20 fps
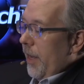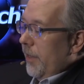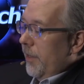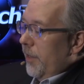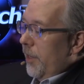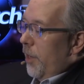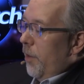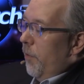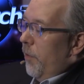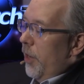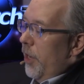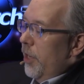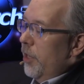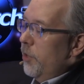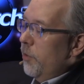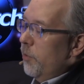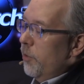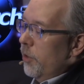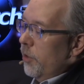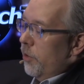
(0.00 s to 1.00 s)
instead of
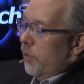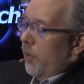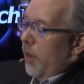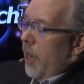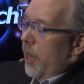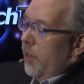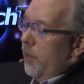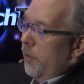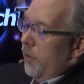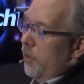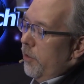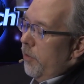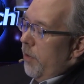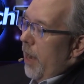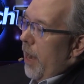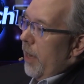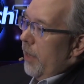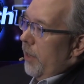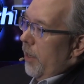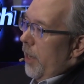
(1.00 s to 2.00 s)
Israel trying to
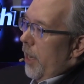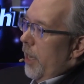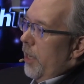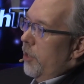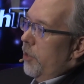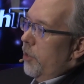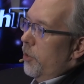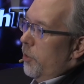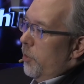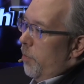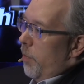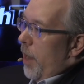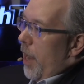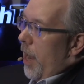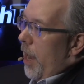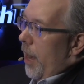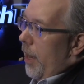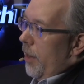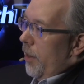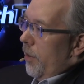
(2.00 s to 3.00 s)
attract the nations
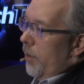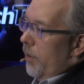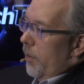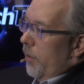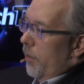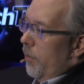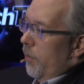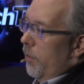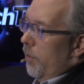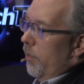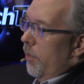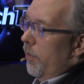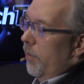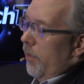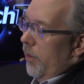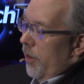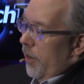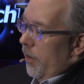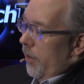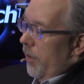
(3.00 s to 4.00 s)
back
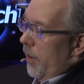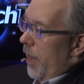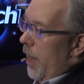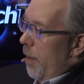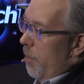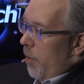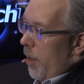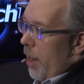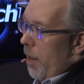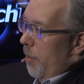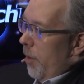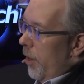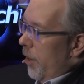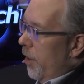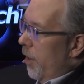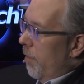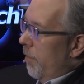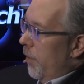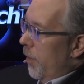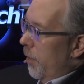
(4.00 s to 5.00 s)
through, the Abrahamic
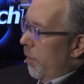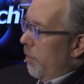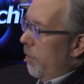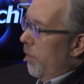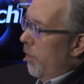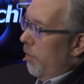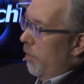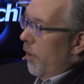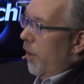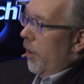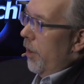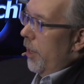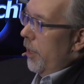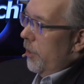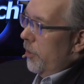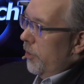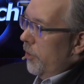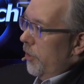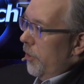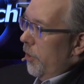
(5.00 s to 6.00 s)
covenant, through you all
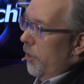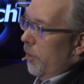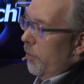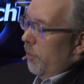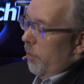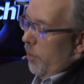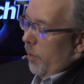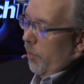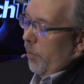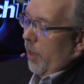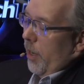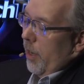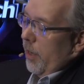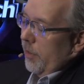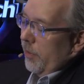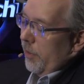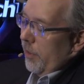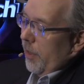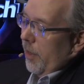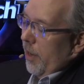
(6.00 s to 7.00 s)
nations of the earth will be
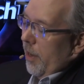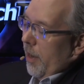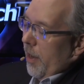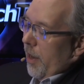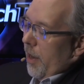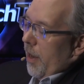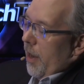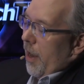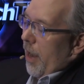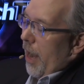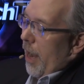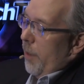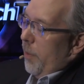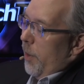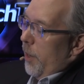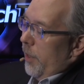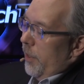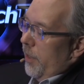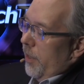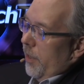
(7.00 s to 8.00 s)
blessed, I
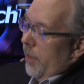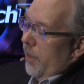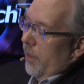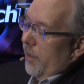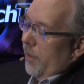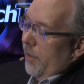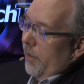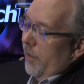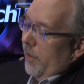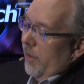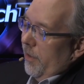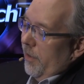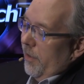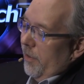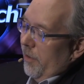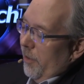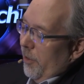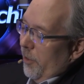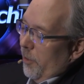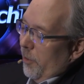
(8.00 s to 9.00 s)
think the
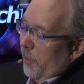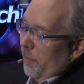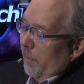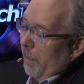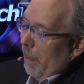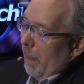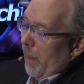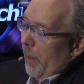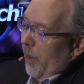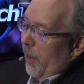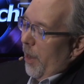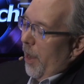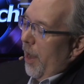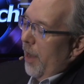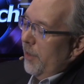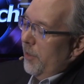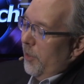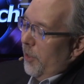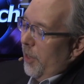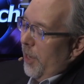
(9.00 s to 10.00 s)

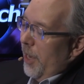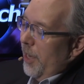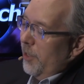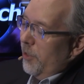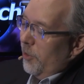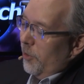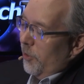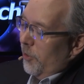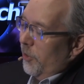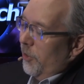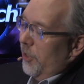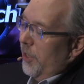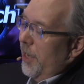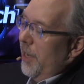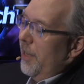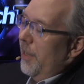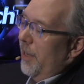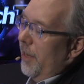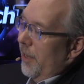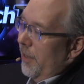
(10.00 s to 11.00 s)
gods of the nations
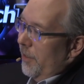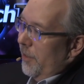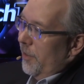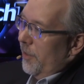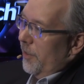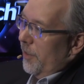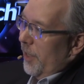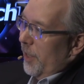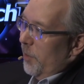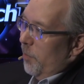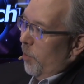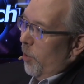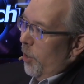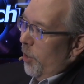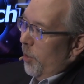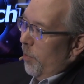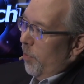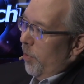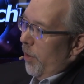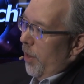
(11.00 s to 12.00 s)
see this as
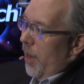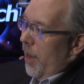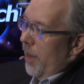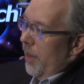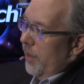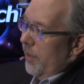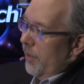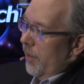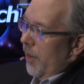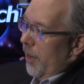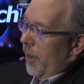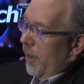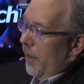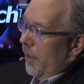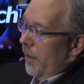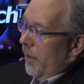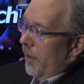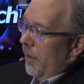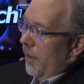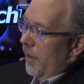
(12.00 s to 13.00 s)
part of the plan. It's like,
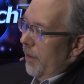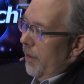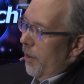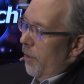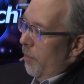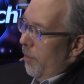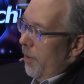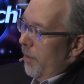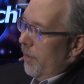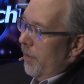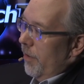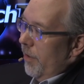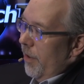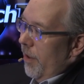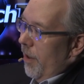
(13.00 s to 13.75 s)
no.